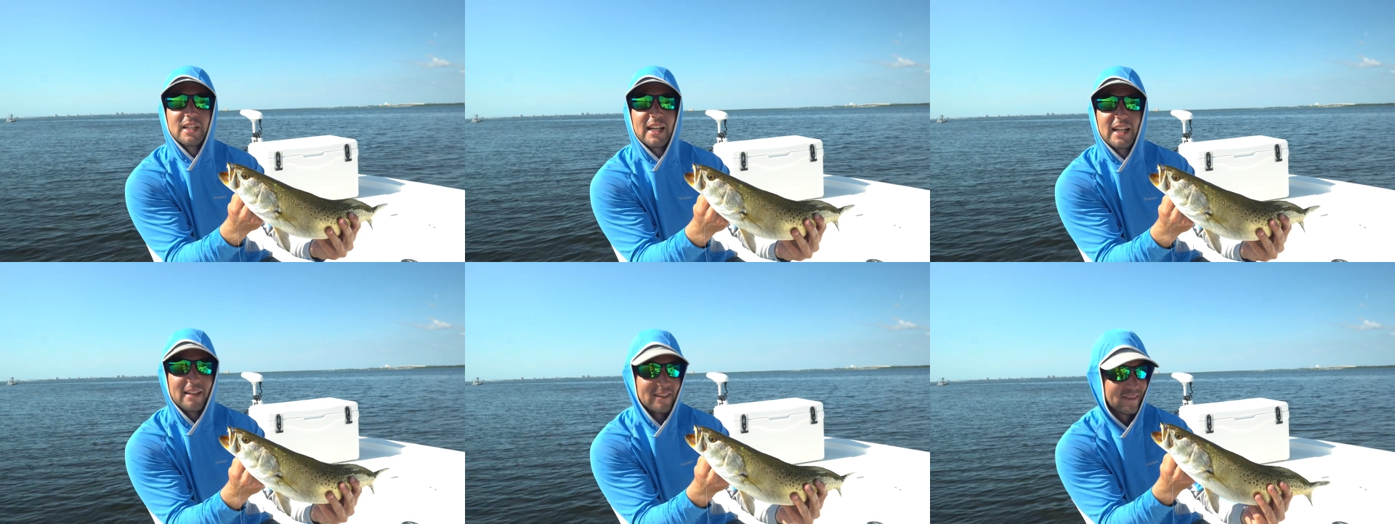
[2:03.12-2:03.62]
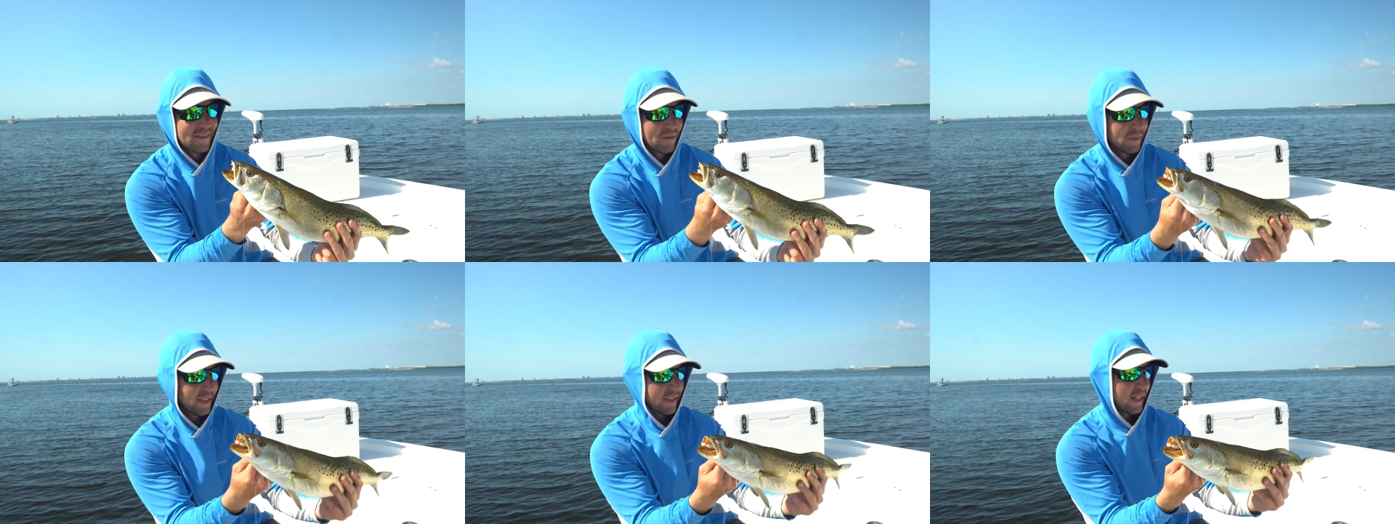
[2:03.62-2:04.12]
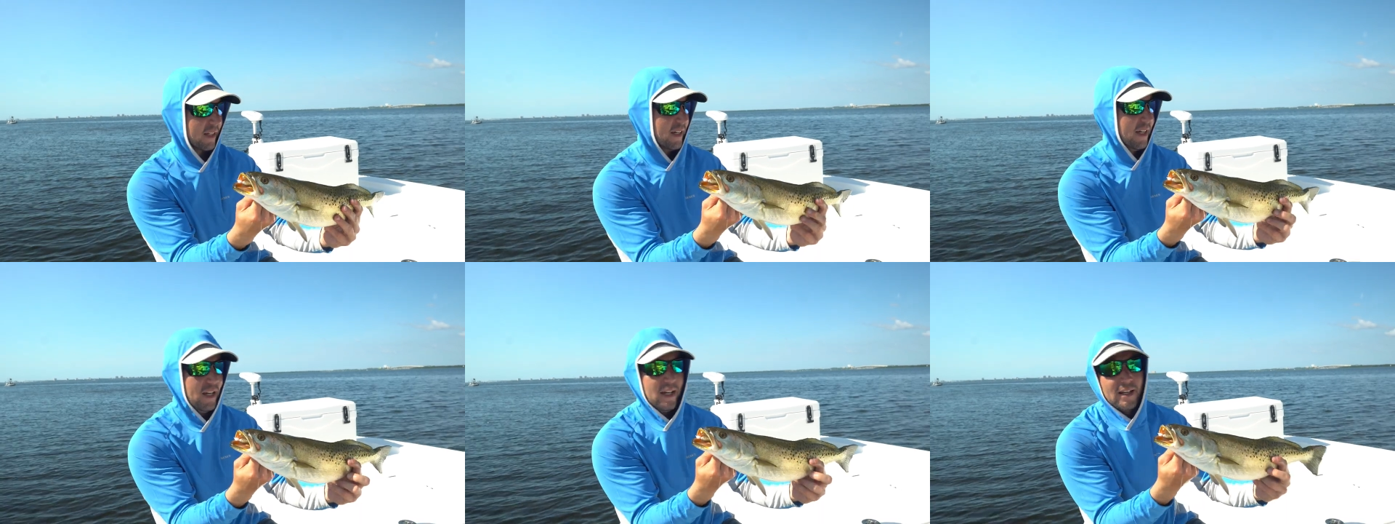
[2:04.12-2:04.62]
began. But
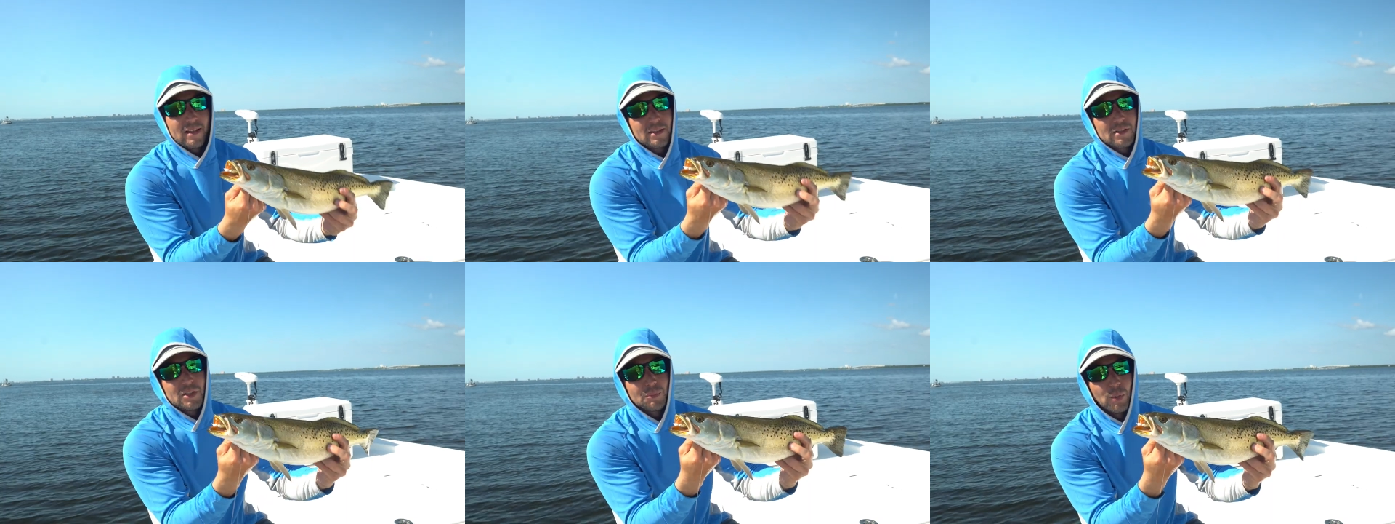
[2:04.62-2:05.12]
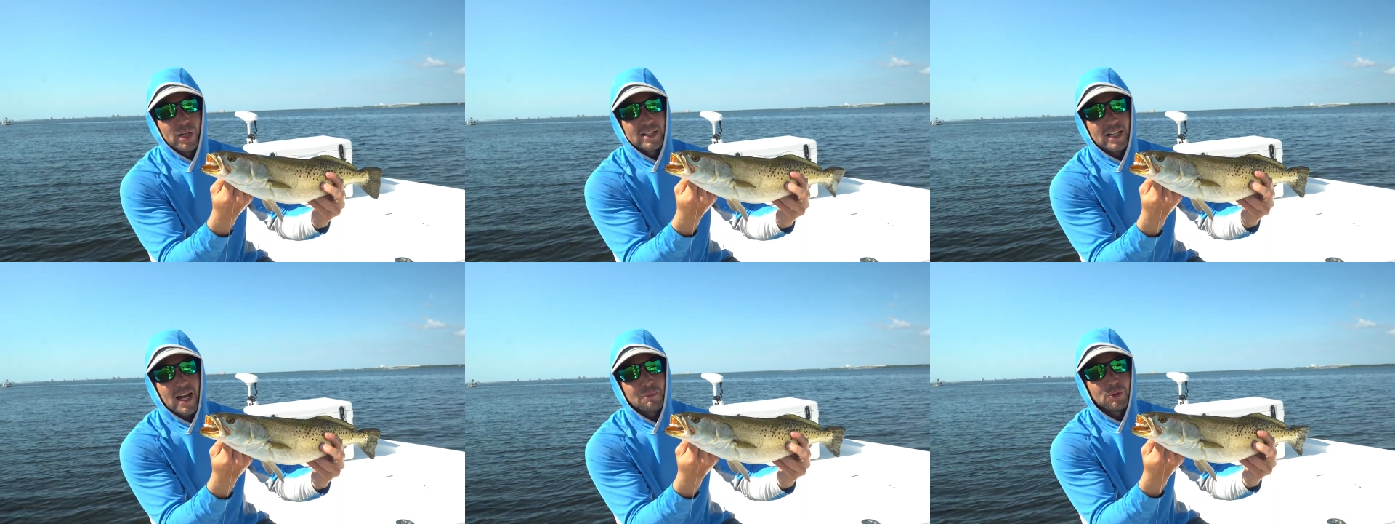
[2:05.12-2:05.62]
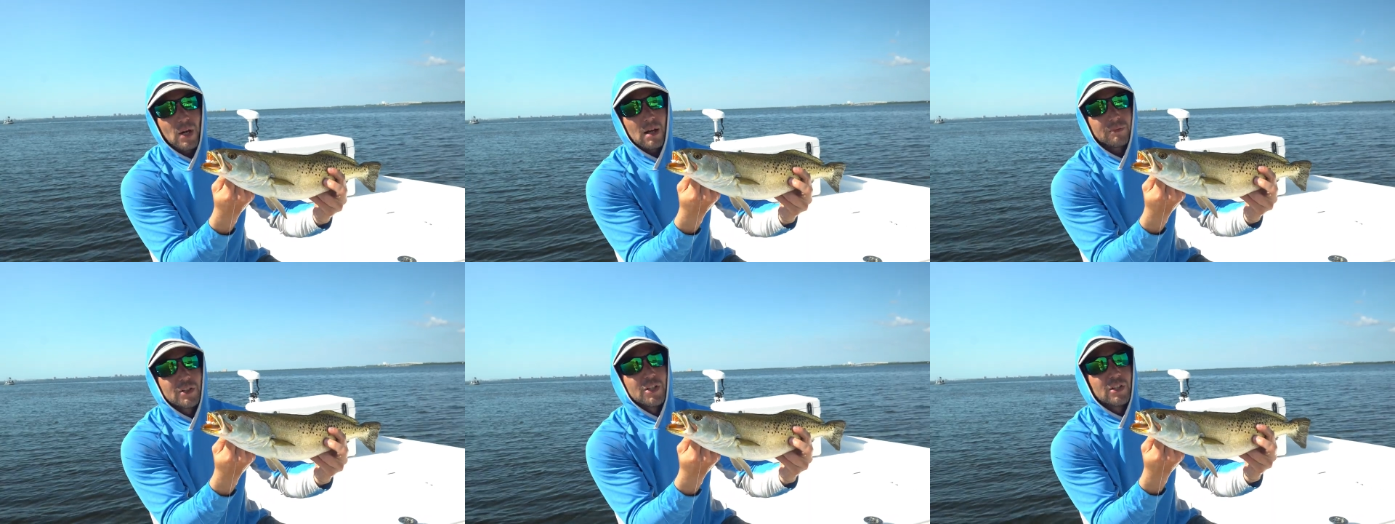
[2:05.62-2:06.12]
springtime
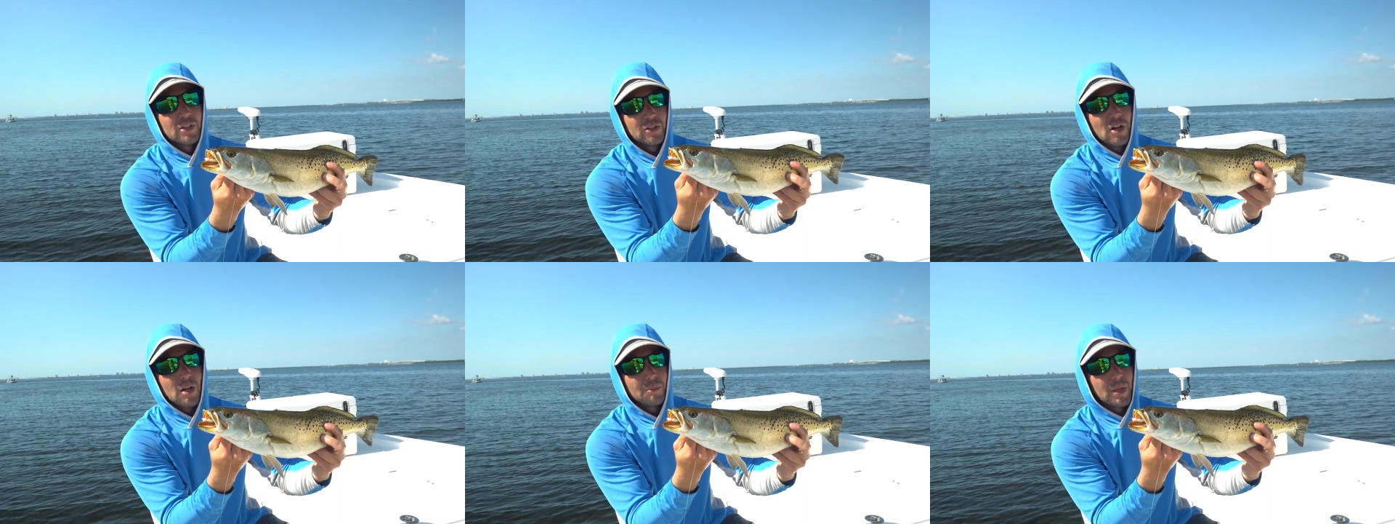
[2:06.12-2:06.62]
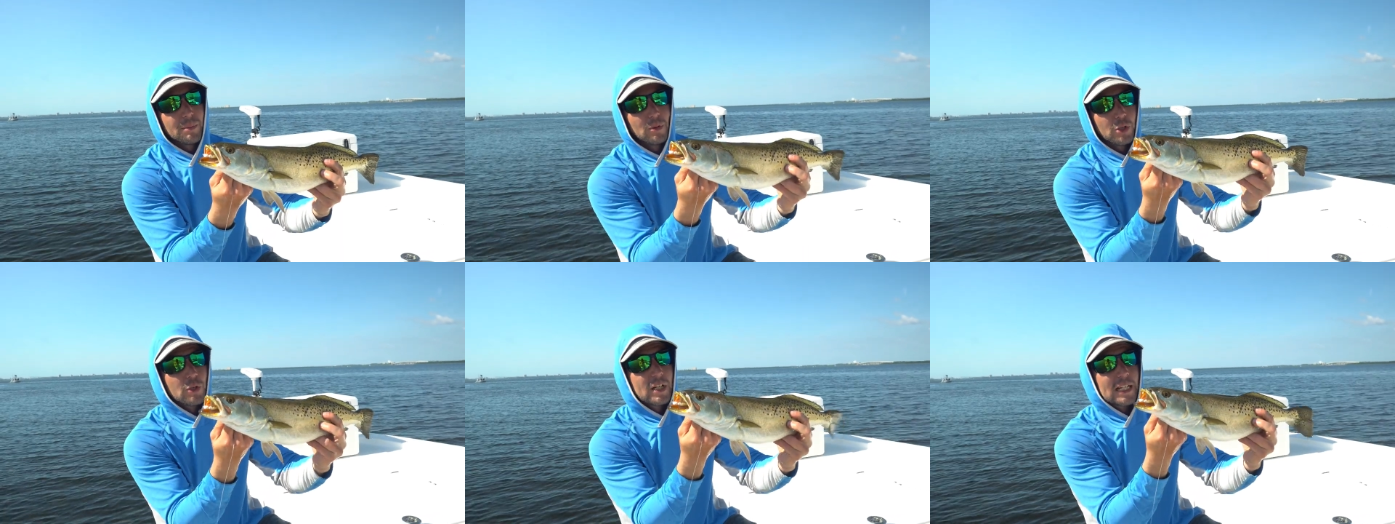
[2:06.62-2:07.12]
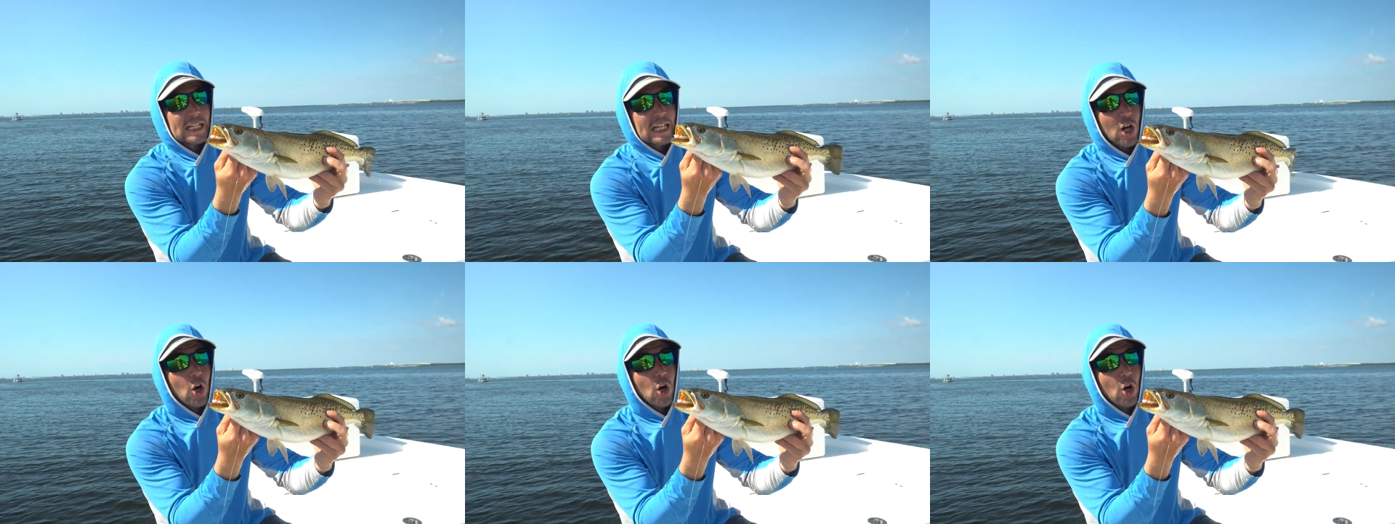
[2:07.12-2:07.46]
trout fishing is on, people. You need to get